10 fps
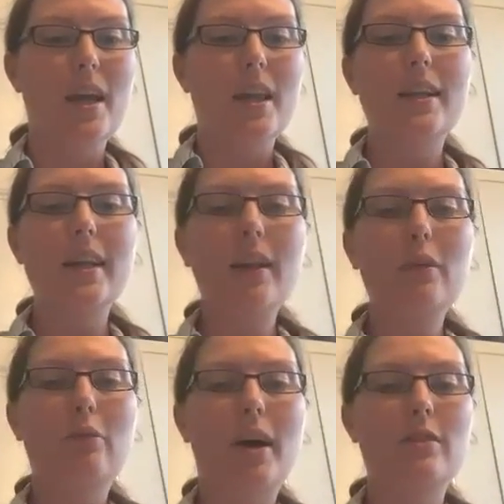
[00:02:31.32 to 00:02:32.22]
The
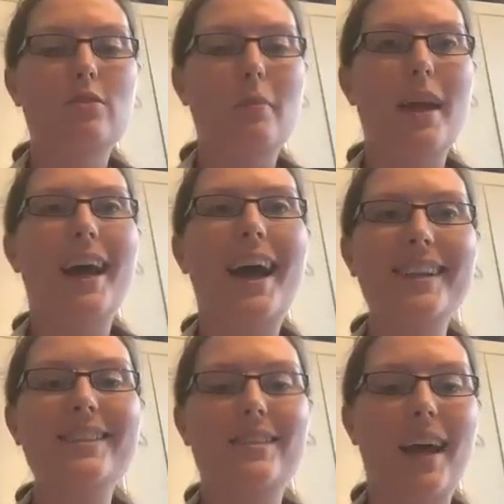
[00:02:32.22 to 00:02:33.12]
nullifiers remained
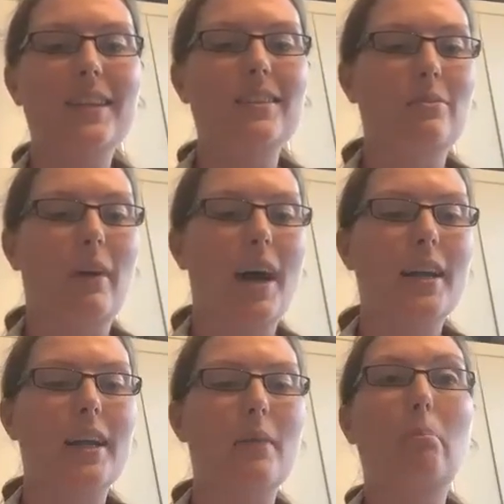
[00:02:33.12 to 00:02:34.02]
unsatisfied
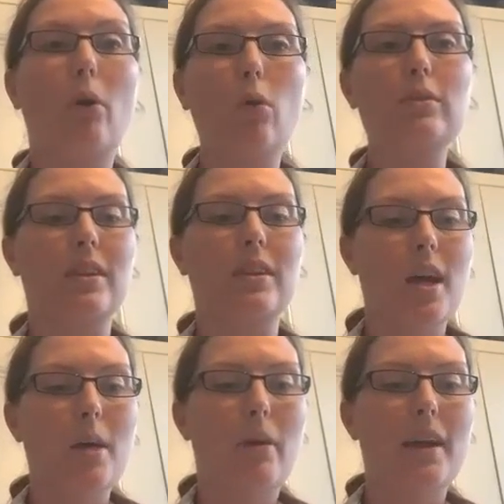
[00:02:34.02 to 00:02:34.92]
and emboldened
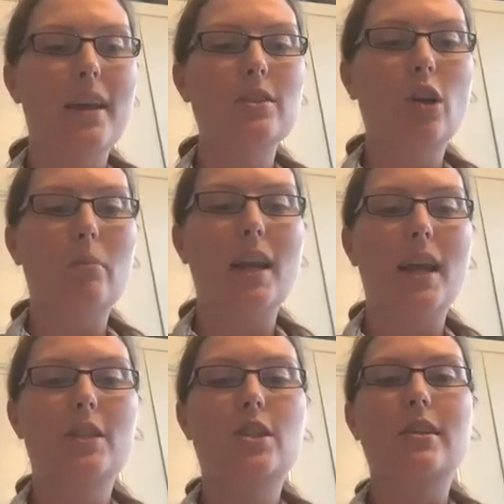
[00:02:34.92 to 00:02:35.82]
by their
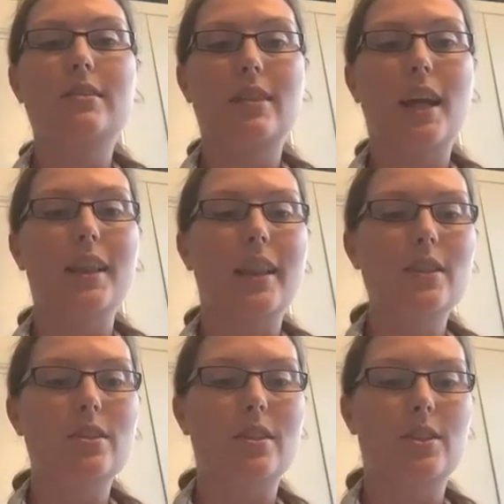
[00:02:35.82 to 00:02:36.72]
domination of the state
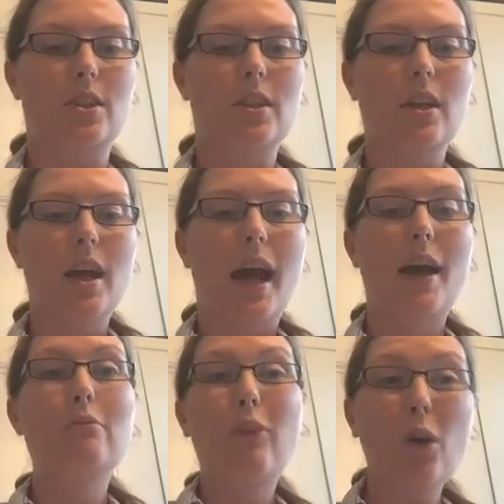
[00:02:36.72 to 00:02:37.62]
legislature.
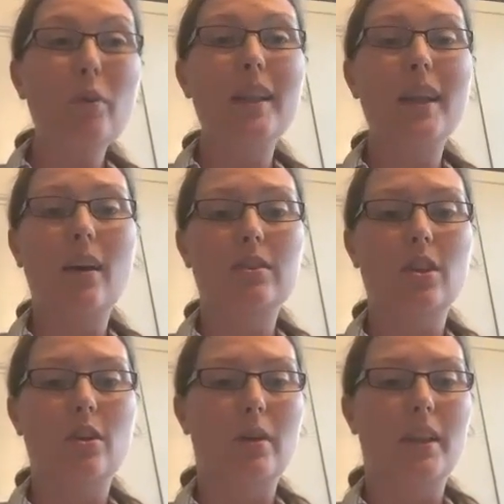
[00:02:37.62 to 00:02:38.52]
And following the
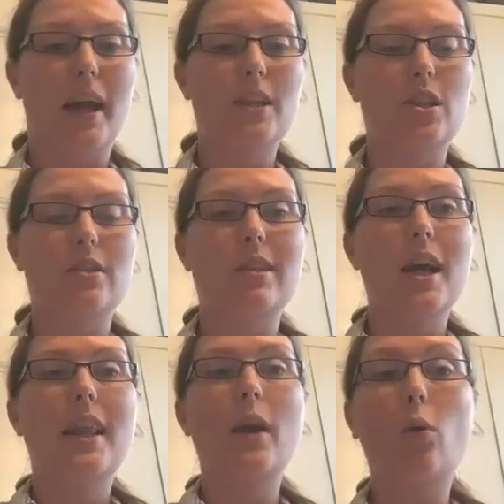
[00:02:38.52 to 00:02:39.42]
October elections,
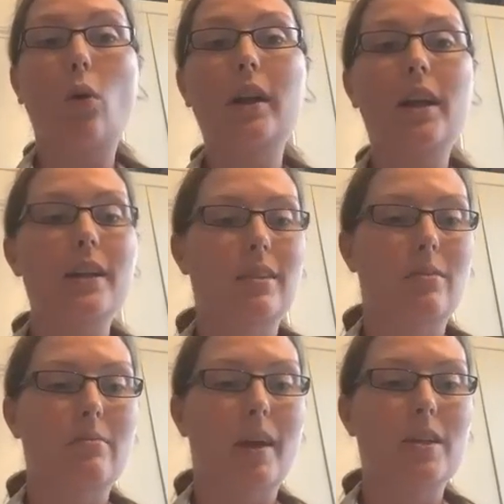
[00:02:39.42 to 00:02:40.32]
they organized a
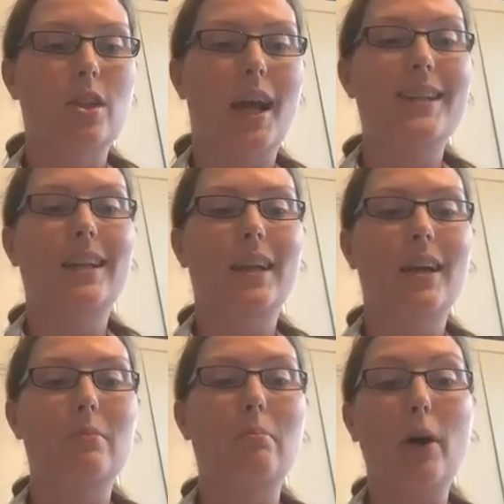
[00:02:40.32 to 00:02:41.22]
convention and
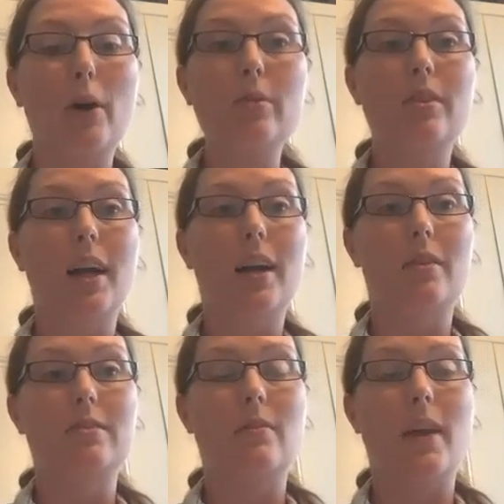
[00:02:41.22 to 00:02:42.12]
declared both
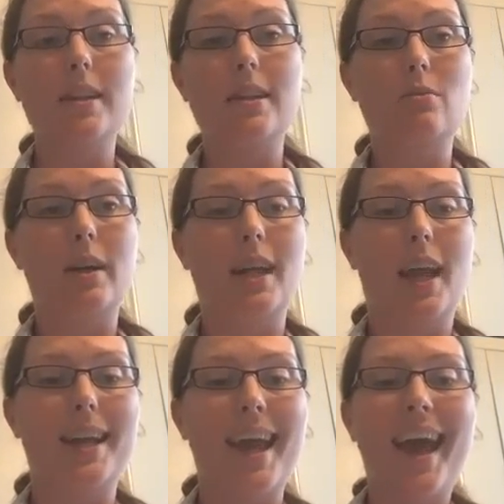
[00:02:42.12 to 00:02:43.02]
tariffs of
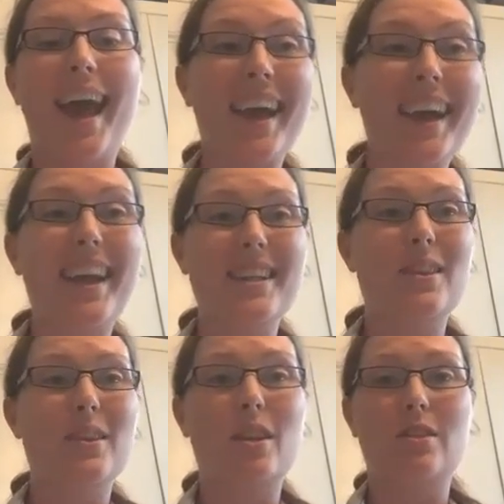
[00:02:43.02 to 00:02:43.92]
1828 and
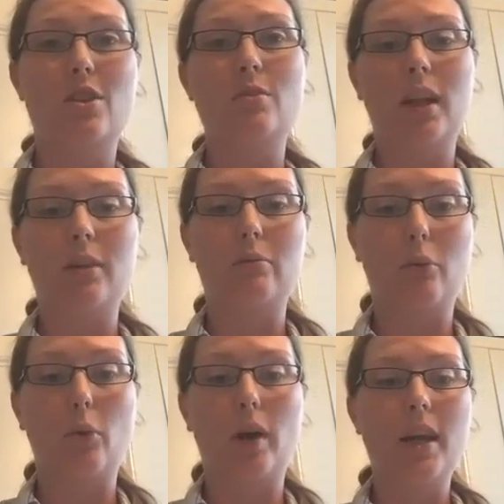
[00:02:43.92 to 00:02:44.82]
1832 null and
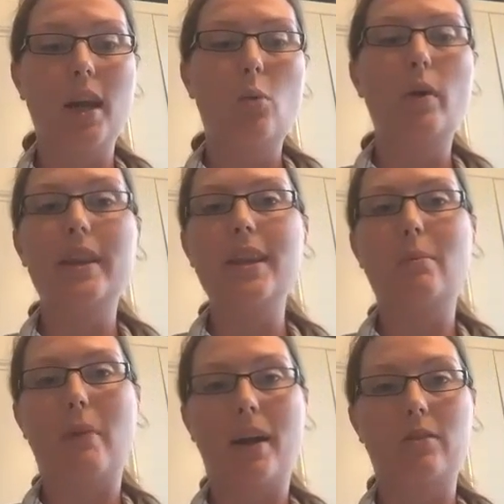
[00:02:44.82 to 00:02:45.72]
void within
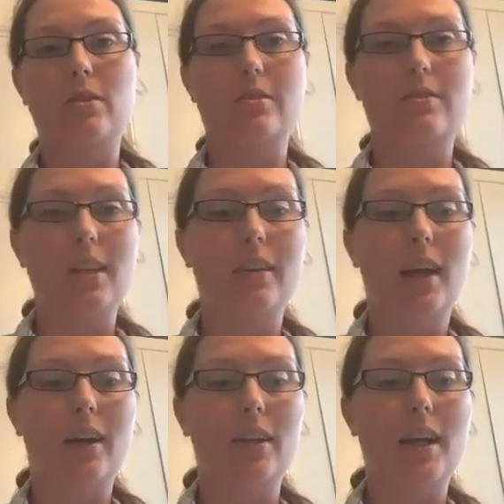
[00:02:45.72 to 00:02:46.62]
the boundaries of South
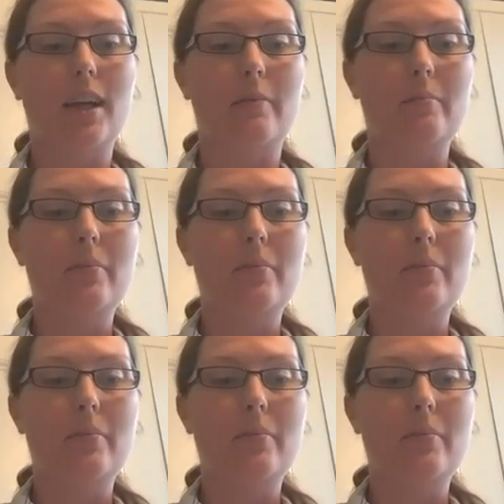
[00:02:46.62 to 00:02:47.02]
Carolina.